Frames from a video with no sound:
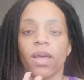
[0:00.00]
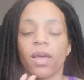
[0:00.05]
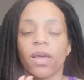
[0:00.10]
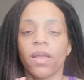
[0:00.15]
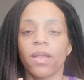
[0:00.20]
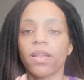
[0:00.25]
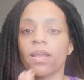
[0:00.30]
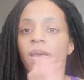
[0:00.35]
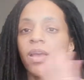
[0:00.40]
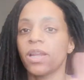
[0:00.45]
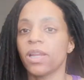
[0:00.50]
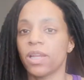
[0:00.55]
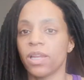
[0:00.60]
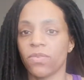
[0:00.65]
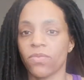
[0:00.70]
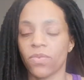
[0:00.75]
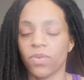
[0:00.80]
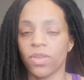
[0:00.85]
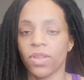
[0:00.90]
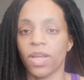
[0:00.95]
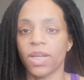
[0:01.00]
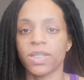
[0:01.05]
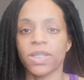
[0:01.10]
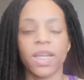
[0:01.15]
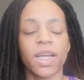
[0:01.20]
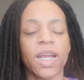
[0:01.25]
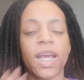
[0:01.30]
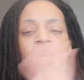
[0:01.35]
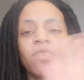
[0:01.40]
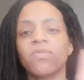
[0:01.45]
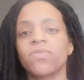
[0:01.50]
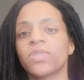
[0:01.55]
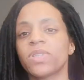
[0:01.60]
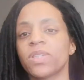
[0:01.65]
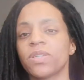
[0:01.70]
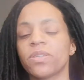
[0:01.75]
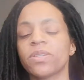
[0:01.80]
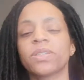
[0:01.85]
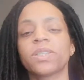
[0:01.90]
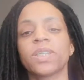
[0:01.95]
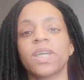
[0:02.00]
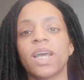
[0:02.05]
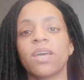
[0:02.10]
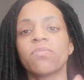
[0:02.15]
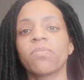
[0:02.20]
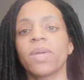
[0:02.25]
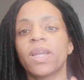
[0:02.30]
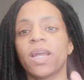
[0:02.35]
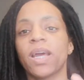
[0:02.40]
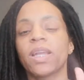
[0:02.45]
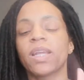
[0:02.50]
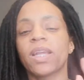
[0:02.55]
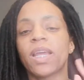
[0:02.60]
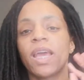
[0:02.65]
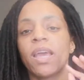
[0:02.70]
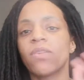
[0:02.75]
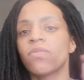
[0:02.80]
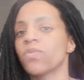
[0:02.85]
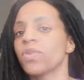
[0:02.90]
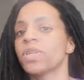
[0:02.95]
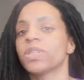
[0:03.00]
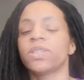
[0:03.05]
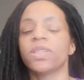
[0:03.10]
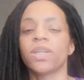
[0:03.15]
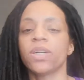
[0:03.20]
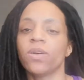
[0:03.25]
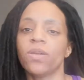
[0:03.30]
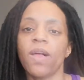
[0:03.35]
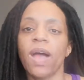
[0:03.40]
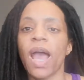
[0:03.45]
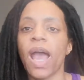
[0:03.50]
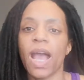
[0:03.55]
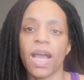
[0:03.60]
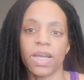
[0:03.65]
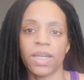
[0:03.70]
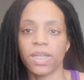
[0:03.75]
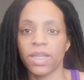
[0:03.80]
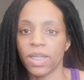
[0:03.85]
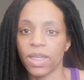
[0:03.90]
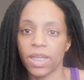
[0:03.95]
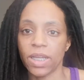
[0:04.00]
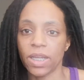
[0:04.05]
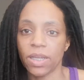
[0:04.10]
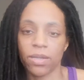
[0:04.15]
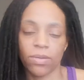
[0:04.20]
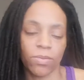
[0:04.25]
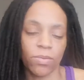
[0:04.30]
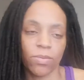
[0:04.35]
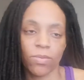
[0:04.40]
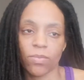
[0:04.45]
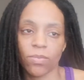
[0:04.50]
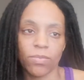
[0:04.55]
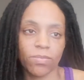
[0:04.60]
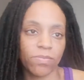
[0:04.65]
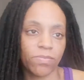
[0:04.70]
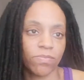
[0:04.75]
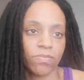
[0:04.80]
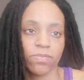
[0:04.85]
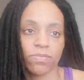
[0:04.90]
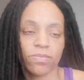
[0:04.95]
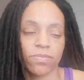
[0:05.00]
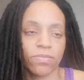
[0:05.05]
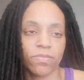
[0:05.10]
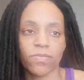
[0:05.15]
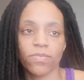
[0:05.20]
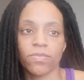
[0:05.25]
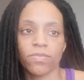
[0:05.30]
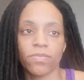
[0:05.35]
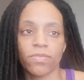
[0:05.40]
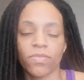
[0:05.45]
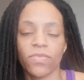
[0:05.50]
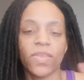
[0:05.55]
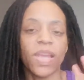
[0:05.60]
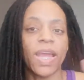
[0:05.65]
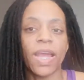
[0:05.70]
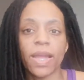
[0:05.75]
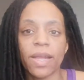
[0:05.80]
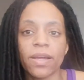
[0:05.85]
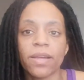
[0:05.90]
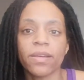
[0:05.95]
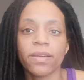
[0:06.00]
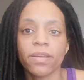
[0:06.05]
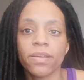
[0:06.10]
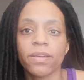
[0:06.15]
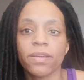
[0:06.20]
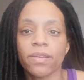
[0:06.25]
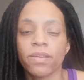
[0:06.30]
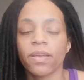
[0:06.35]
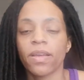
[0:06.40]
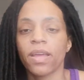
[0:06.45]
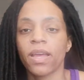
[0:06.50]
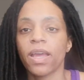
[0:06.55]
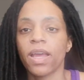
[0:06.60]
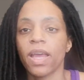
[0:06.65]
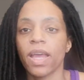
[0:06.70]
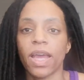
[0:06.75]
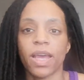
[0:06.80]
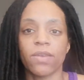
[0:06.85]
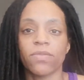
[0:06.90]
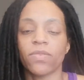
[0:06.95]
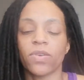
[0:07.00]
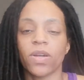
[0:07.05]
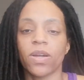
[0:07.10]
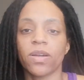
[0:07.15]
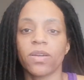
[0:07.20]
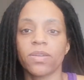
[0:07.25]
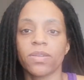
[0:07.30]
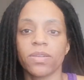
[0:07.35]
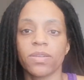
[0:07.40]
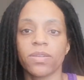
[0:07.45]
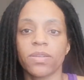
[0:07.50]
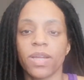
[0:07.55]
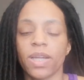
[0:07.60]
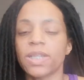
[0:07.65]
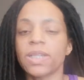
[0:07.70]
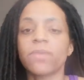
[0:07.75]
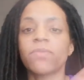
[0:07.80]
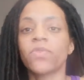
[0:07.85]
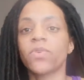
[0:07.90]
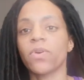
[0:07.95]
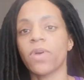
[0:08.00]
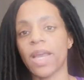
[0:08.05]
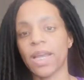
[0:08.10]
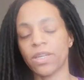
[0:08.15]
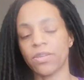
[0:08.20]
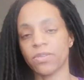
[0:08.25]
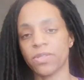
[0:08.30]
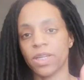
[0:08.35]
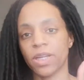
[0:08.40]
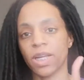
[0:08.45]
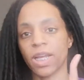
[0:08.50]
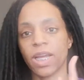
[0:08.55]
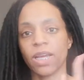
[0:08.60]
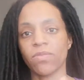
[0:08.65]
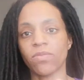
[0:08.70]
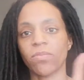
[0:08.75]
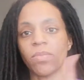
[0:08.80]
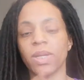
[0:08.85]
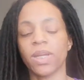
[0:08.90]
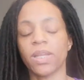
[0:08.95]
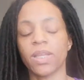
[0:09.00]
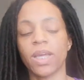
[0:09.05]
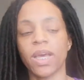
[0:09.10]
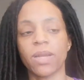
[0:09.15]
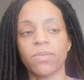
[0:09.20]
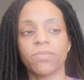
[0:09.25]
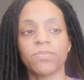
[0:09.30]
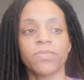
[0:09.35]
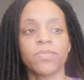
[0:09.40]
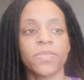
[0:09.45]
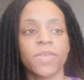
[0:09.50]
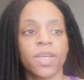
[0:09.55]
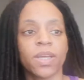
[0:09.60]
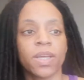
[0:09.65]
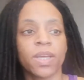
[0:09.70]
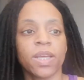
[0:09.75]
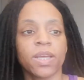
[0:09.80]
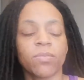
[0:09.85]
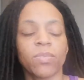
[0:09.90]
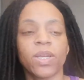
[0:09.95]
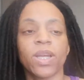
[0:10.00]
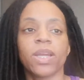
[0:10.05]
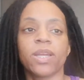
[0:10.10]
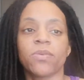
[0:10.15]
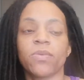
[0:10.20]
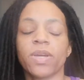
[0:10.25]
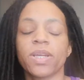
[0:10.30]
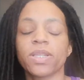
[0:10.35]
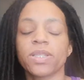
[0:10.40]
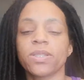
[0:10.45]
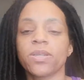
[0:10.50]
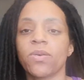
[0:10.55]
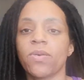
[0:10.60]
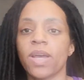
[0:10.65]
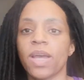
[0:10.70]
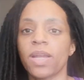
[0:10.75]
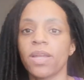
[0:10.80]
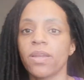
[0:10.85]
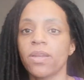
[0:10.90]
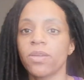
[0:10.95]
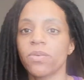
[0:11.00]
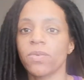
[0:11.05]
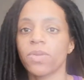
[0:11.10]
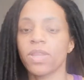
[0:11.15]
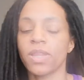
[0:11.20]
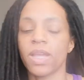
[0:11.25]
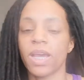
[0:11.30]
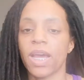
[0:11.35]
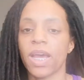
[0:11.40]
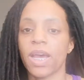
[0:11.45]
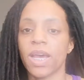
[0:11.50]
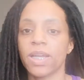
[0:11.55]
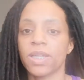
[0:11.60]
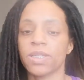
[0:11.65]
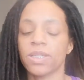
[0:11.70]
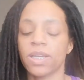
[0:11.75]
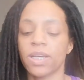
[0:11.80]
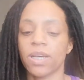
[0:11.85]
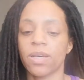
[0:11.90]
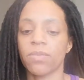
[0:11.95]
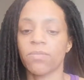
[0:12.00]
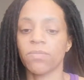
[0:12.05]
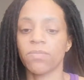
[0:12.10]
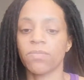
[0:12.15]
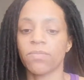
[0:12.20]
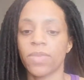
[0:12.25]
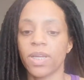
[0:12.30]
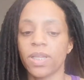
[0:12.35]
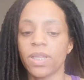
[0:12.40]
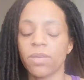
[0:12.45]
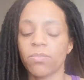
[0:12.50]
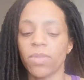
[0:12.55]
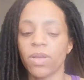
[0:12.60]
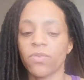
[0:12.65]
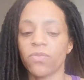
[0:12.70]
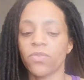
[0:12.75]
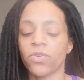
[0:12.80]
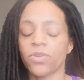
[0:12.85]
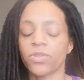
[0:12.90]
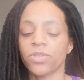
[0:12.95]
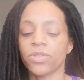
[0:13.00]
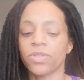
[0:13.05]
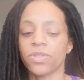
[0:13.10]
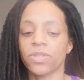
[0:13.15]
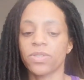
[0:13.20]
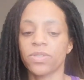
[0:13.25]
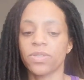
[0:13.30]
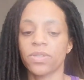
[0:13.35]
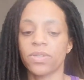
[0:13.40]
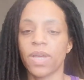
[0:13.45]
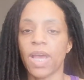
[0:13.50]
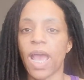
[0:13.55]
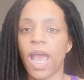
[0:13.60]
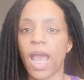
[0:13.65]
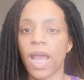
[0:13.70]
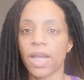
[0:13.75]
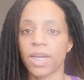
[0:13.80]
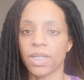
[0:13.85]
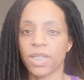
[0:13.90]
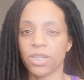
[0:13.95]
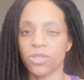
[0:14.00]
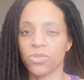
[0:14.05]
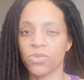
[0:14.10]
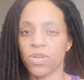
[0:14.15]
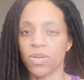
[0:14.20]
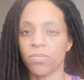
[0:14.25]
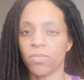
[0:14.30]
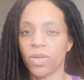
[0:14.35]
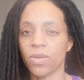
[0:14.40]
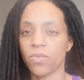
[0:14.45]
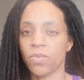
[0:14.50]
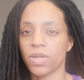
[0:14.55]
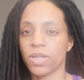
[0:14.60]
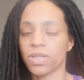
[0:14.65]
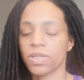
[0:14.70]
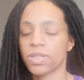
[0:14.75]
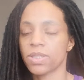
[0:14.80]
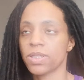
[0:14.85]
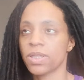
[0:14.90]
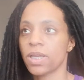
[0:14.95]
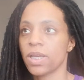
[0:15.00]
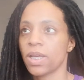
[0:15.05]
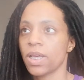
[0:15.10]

a ton of different things. Like I've seriously, I've been on every single acne thing ever, except for Accutane. I haven't been on that. But anyway, so I had to deal with that. Um, I think my first acne treatment was